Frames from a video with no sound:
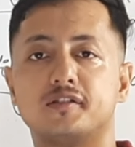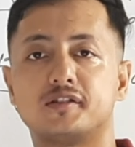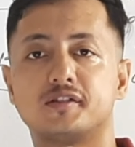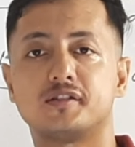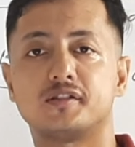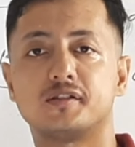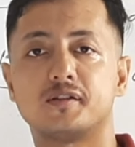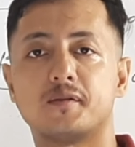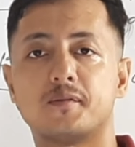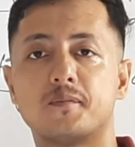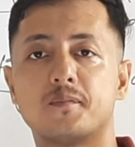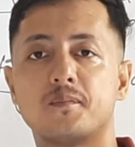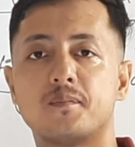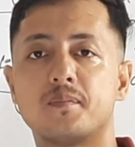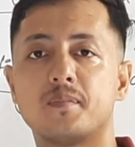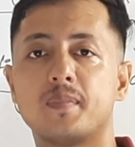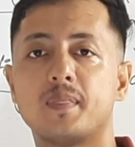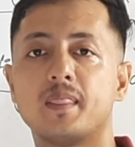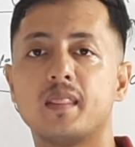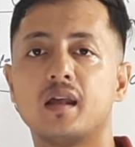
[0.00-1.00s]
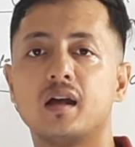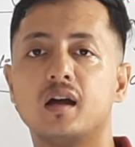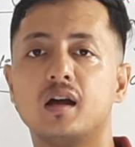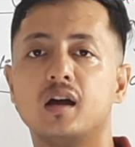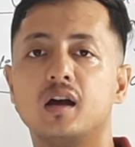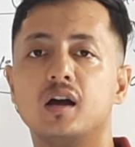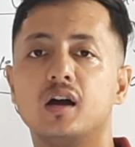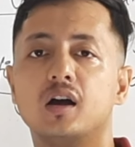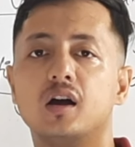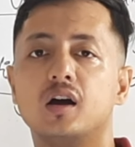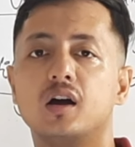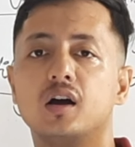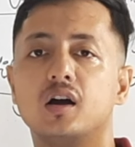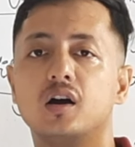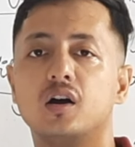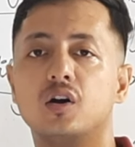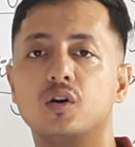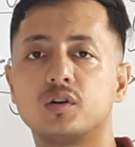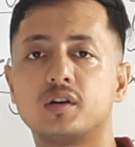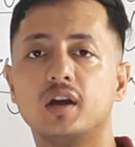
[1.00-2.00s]
is.
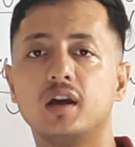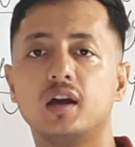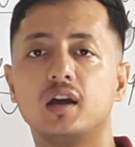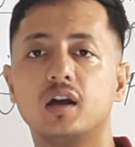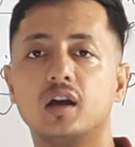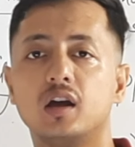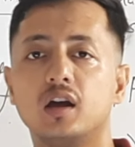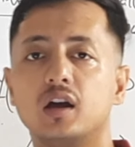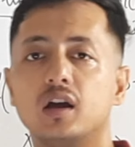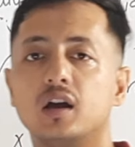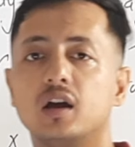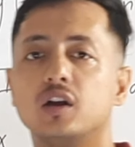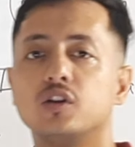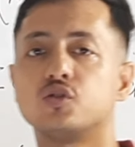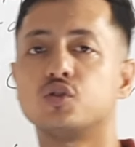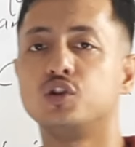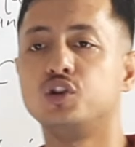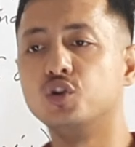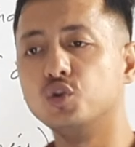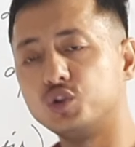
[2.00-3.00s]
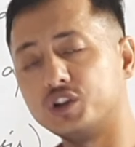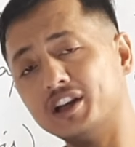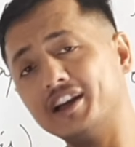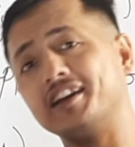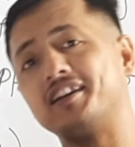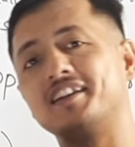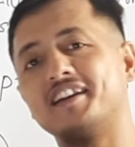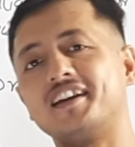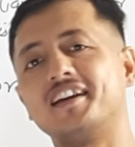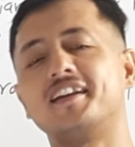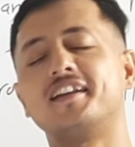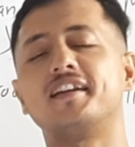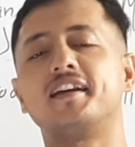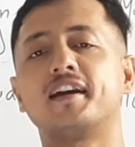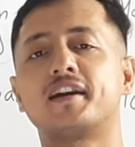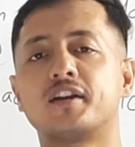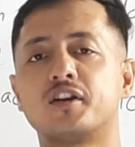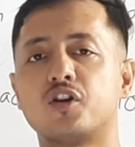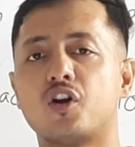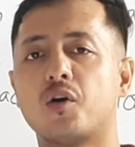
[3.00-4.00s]
Okay, so utility in
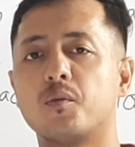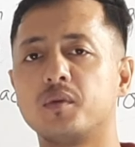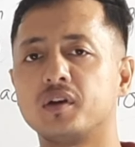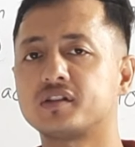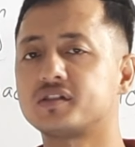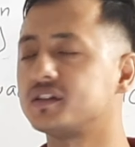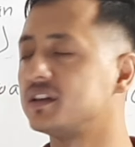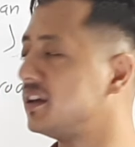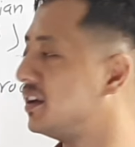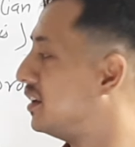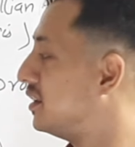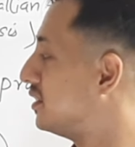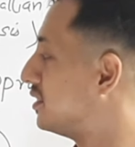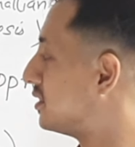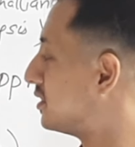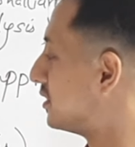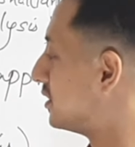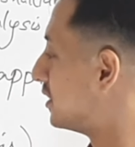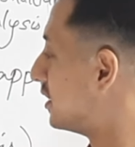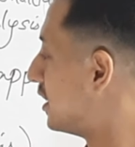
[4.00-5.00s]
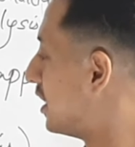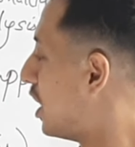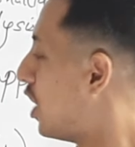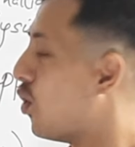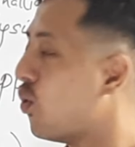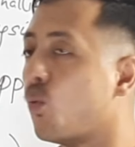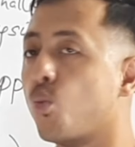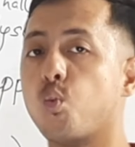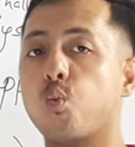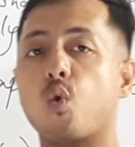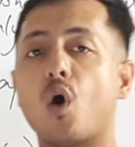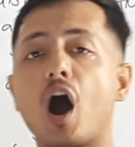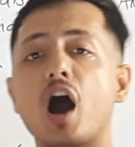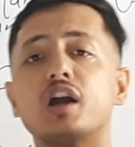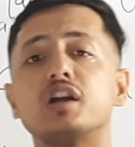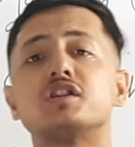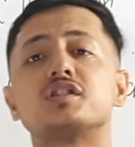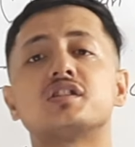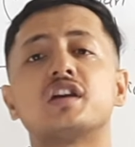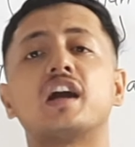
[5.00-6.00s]
economics is
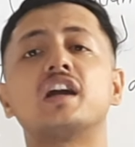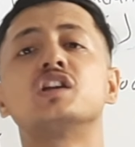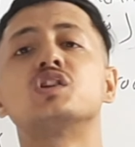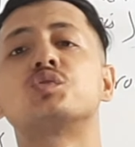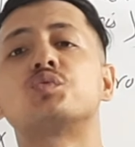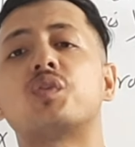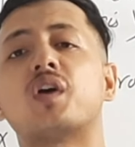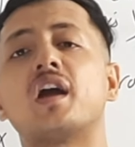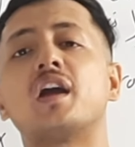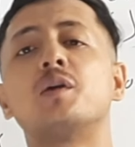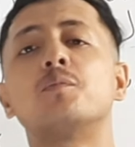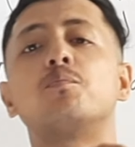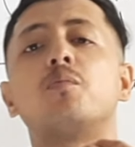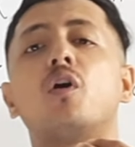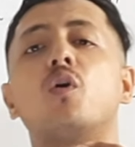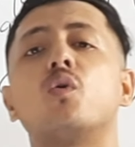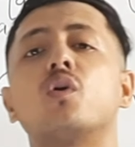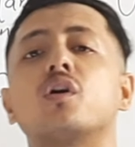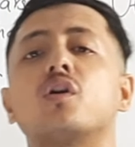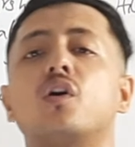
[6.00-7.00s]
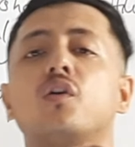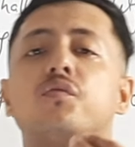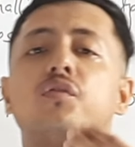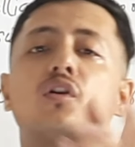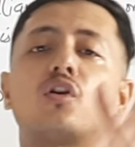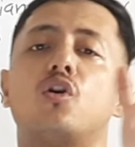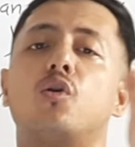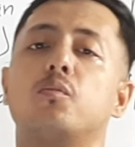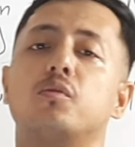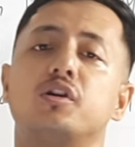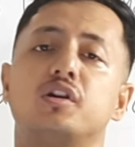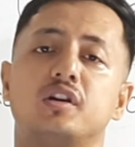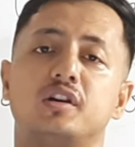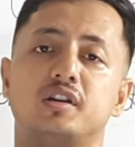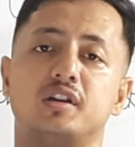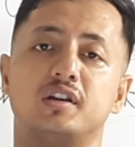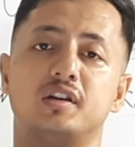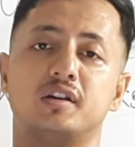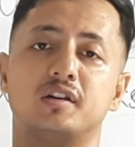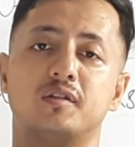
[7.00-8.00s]
one satisfying power of a
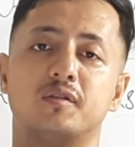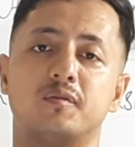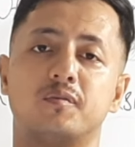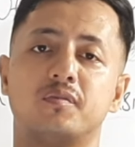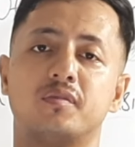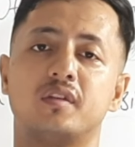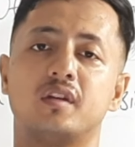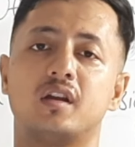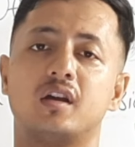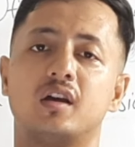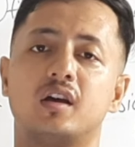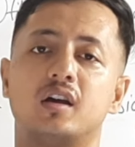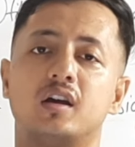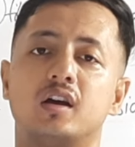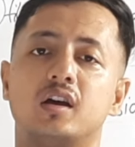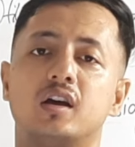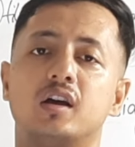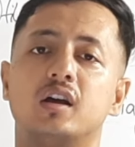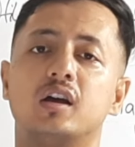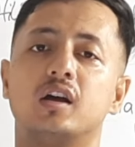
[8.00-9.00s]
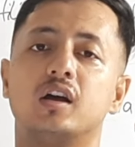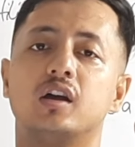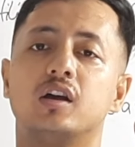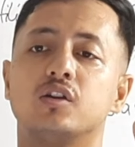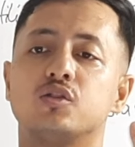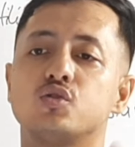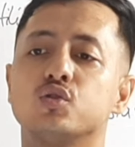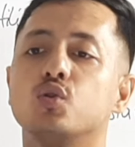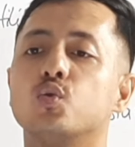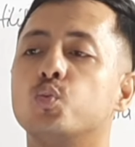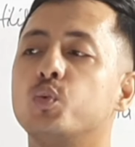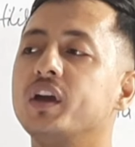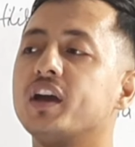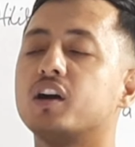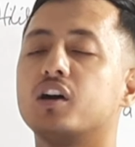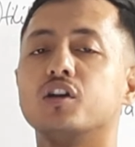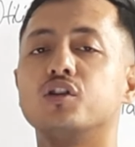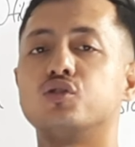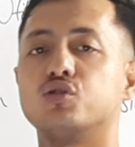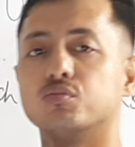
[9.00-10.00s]
commodity. So we
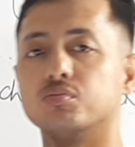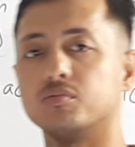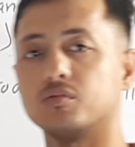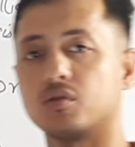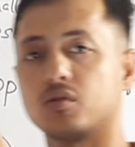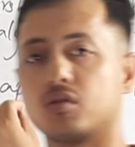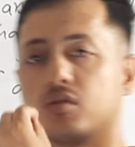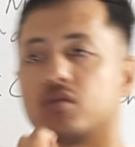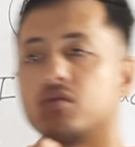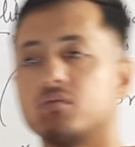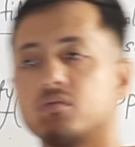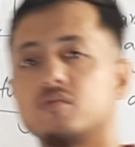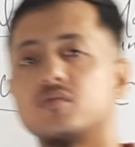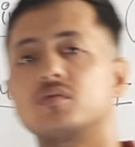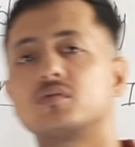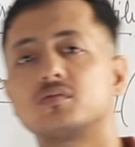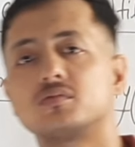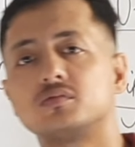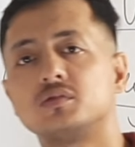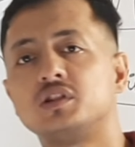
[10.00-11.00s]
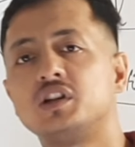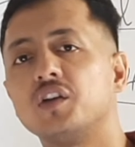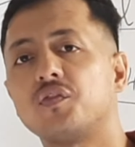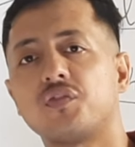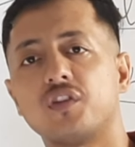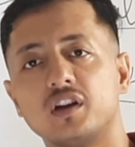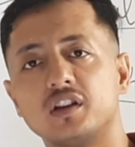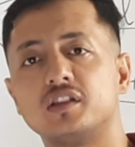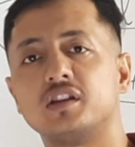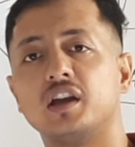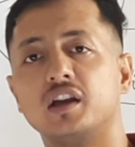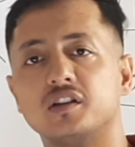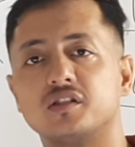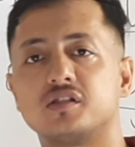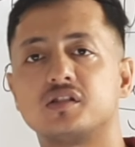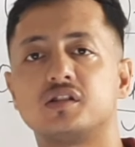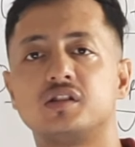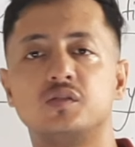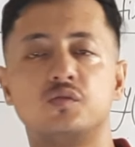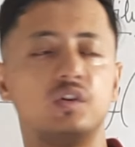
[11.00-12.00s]
consume different
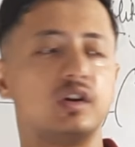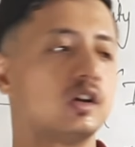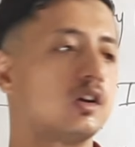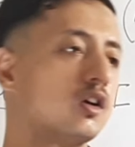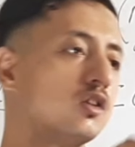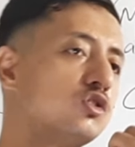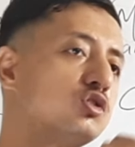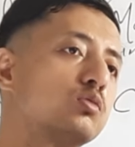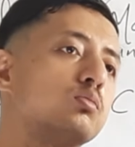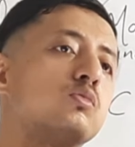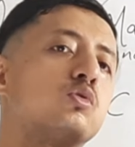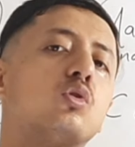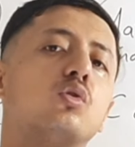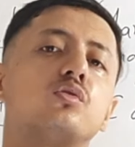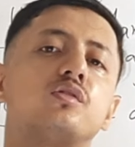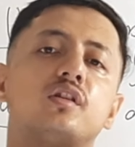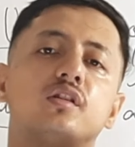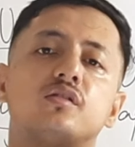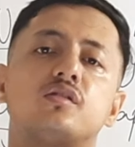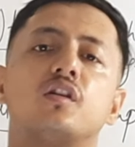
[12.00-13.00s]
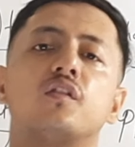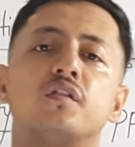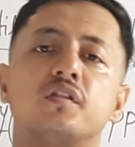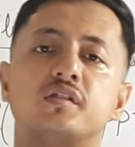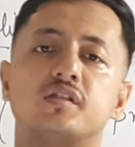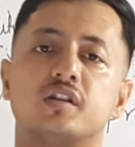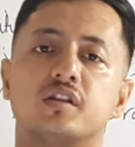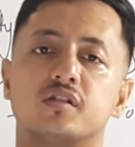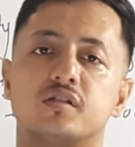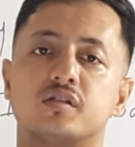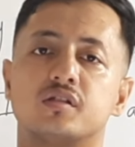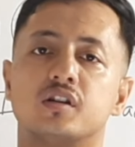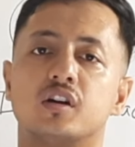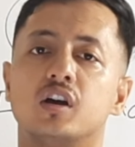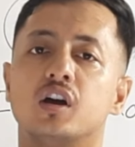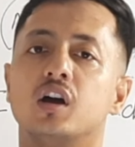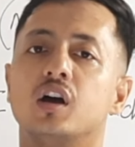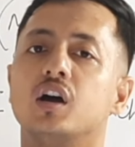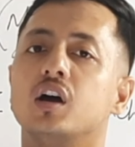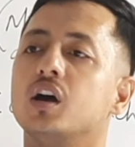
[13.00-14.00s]
things, we consume goods and services.
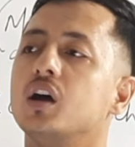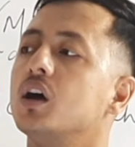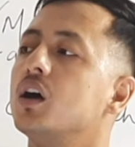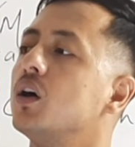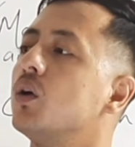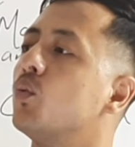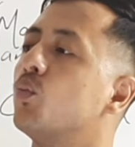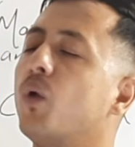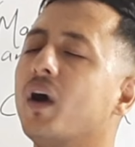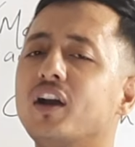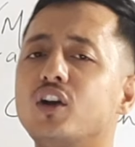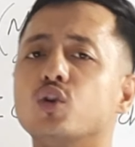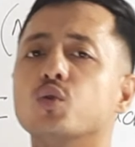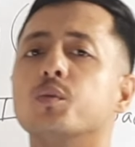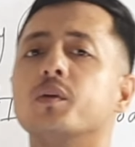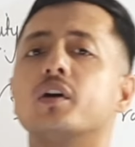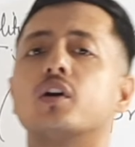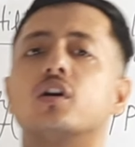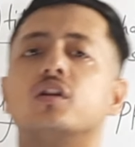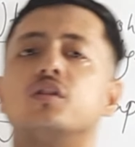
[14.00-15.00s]
Why do we